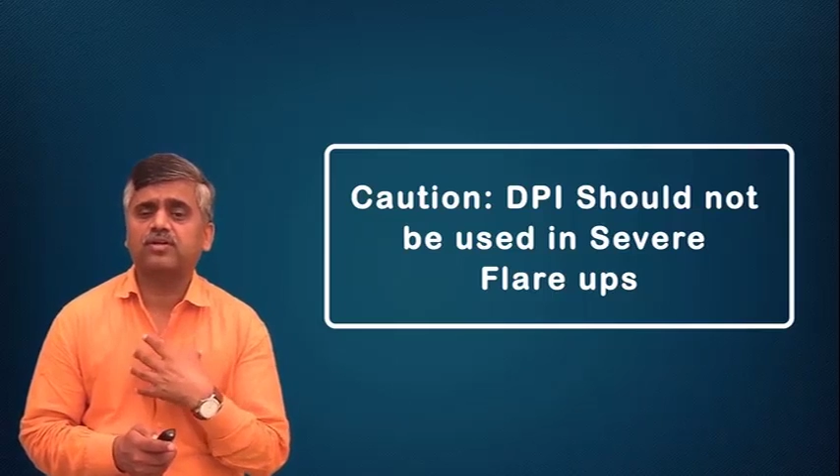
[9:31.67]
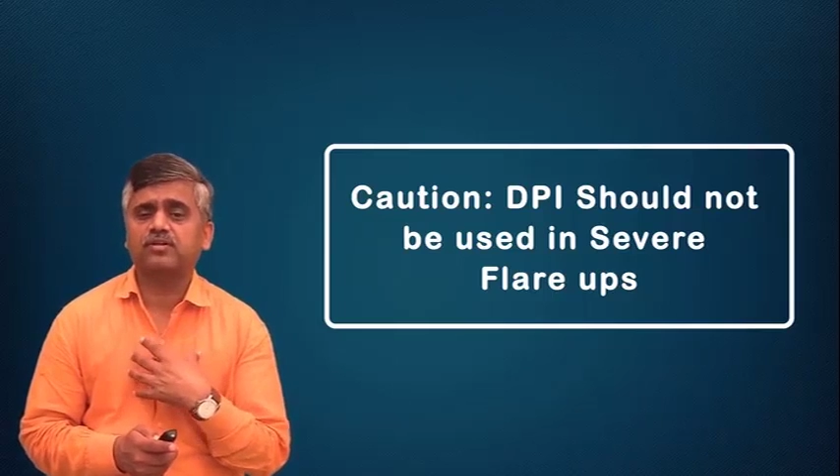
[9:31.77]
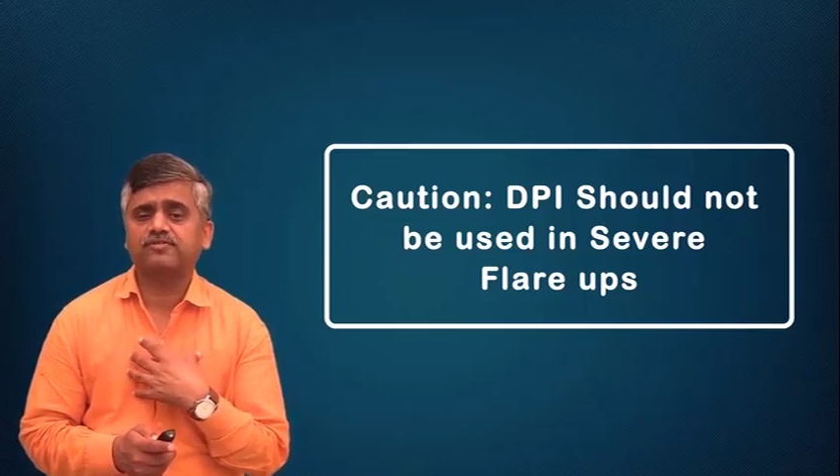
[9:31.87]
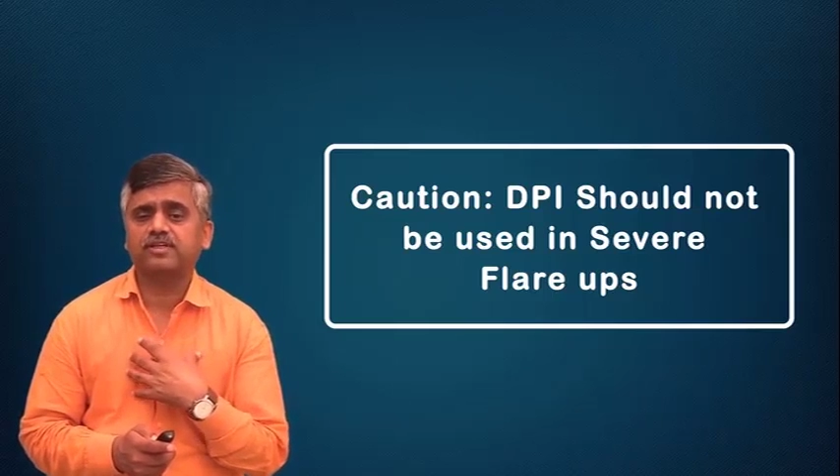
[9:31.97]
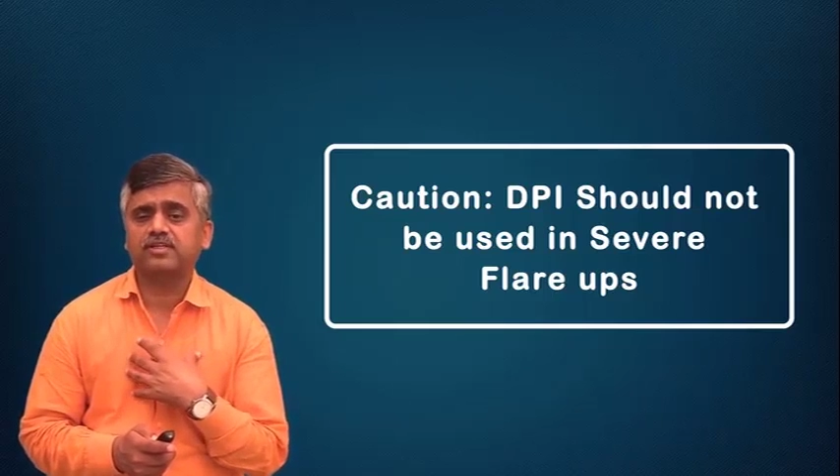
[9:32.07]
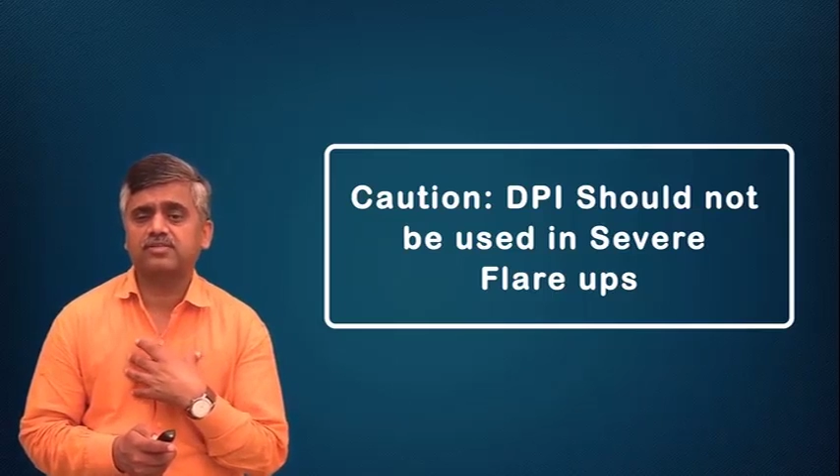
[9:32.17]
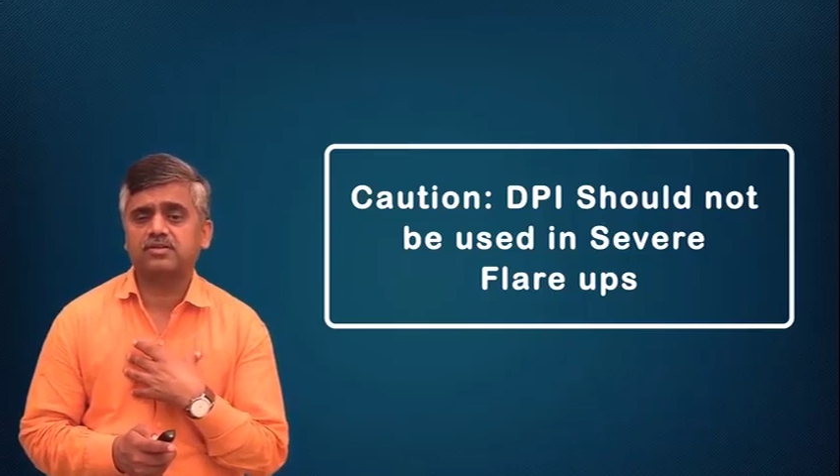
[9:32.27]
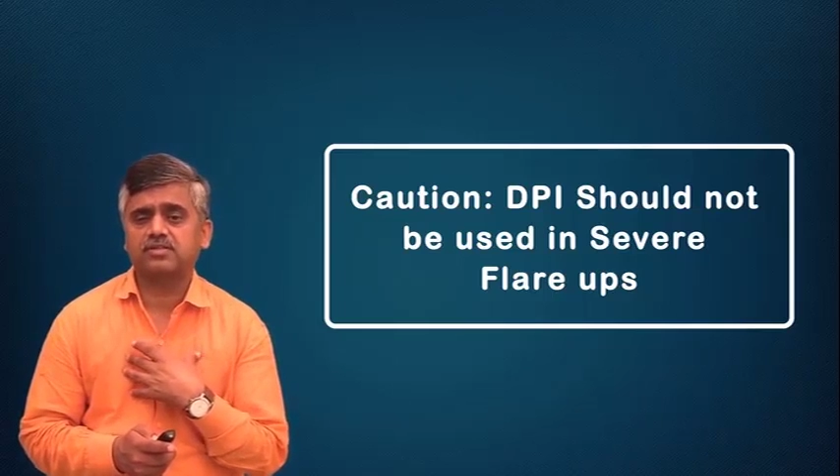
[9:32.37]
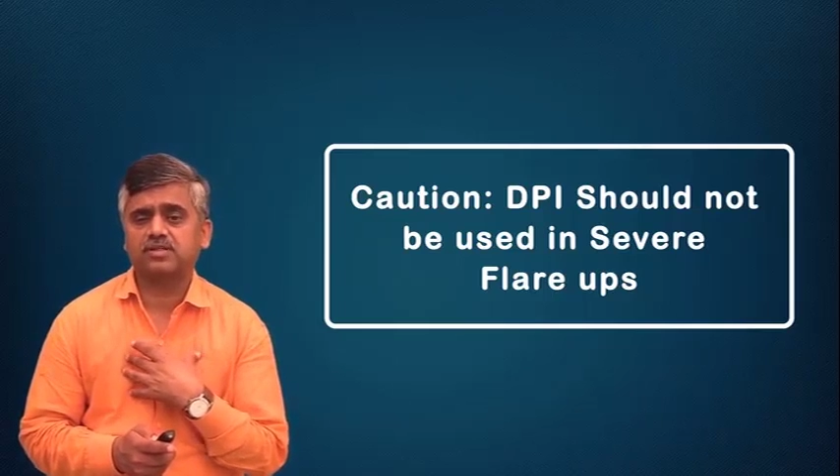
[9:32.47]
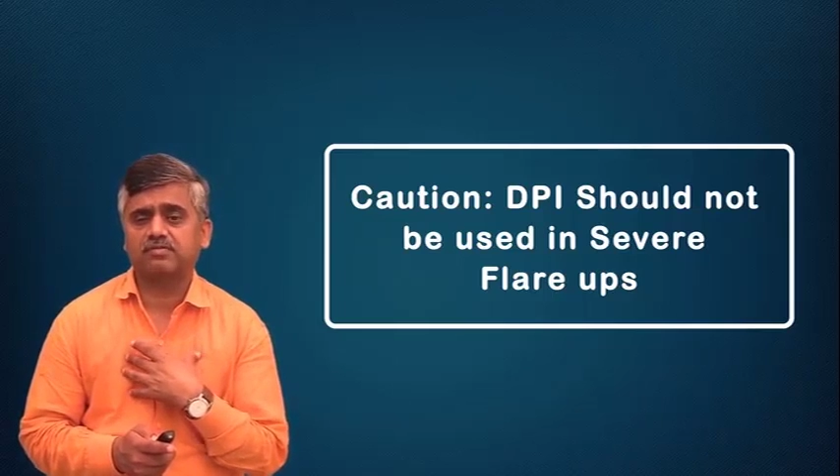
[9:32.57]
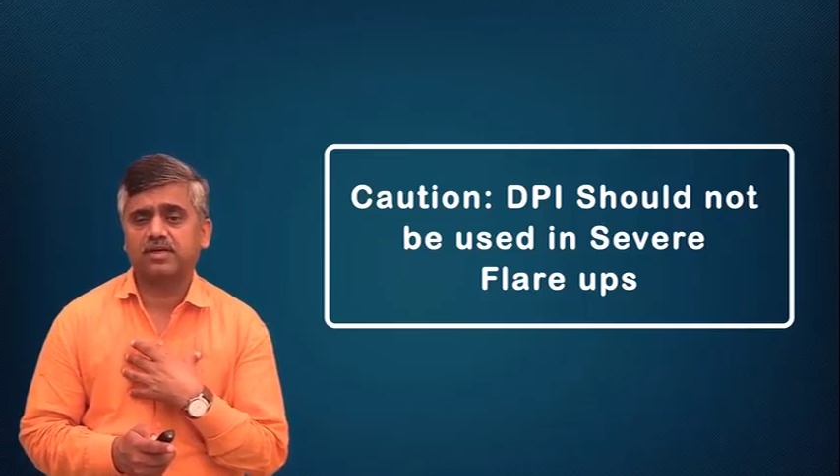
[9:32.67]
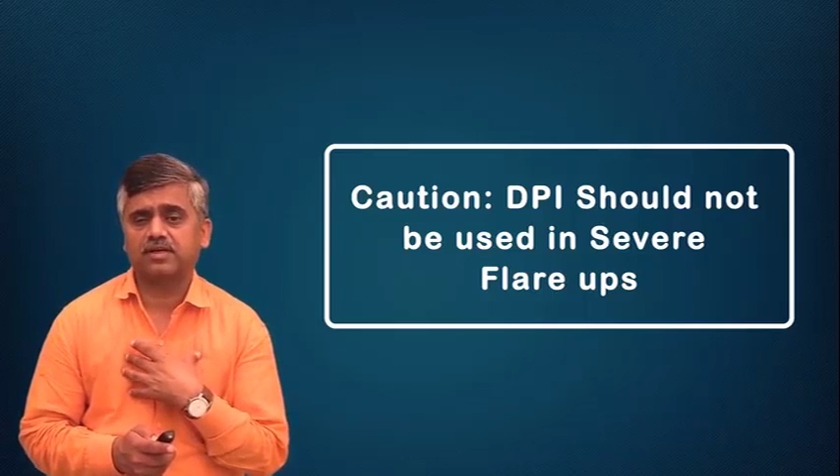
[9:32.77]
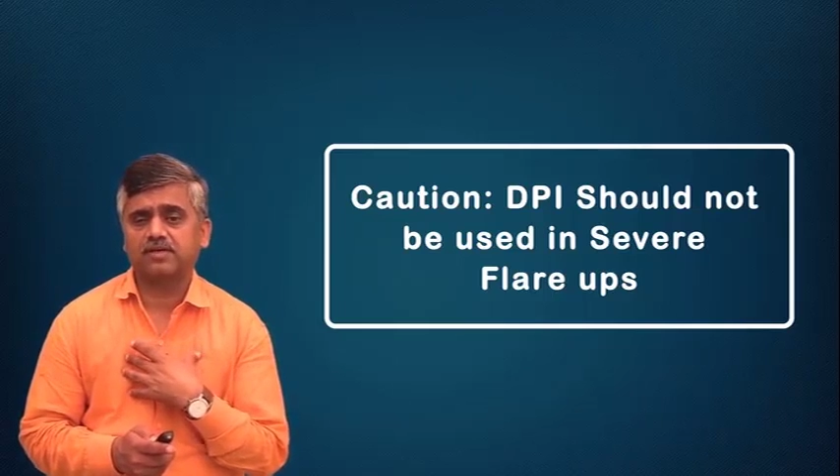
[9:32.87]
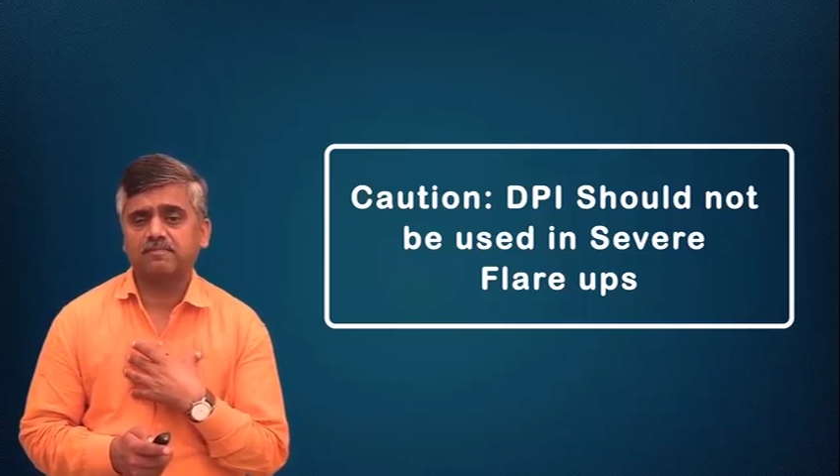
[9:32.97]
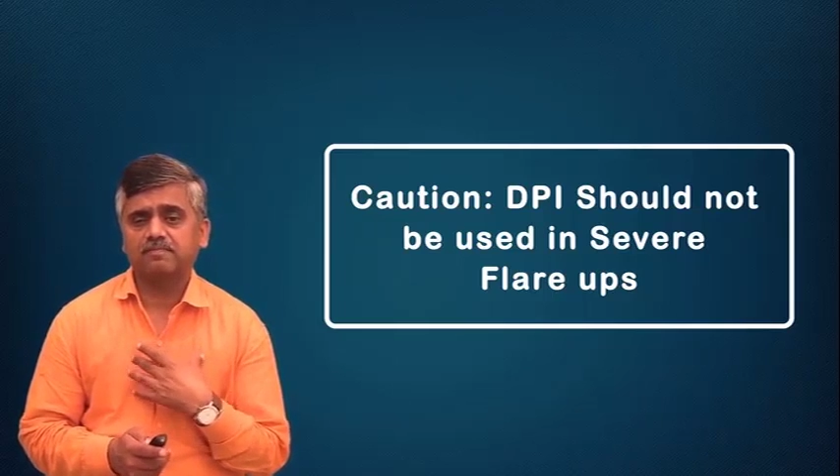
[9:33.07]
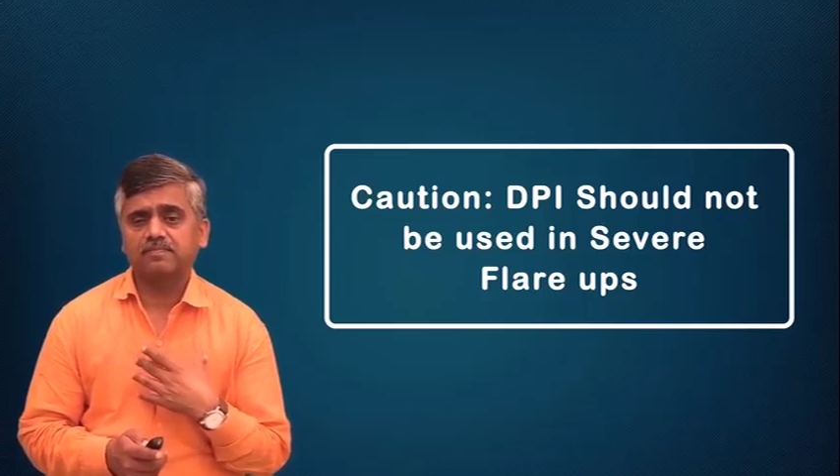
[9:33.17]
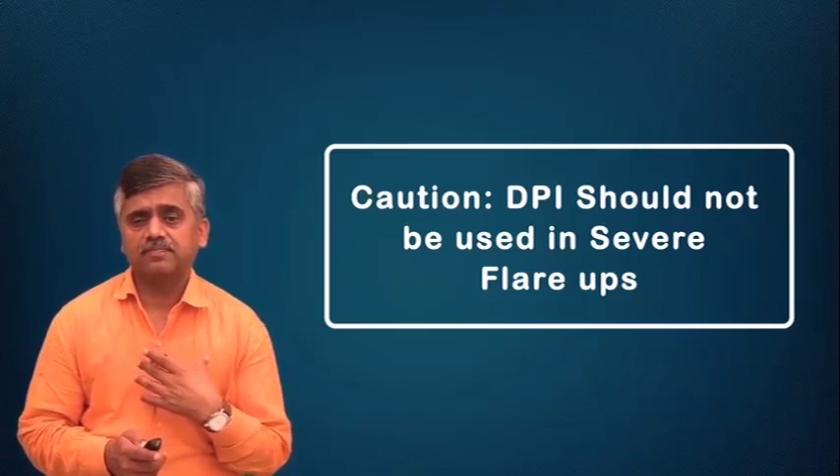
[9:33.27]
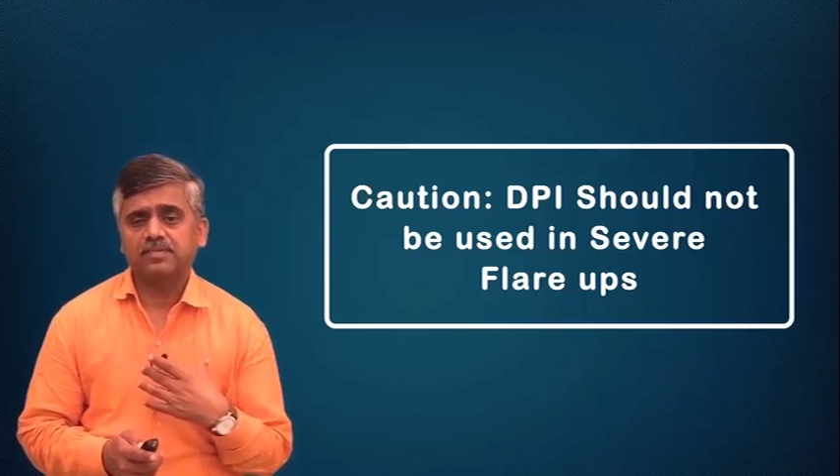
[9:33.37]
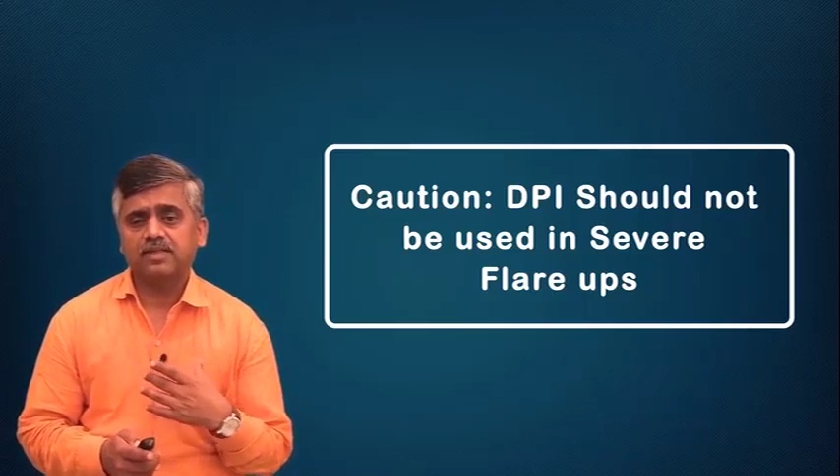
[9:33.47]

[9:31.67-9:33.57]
freon effect is also avoided.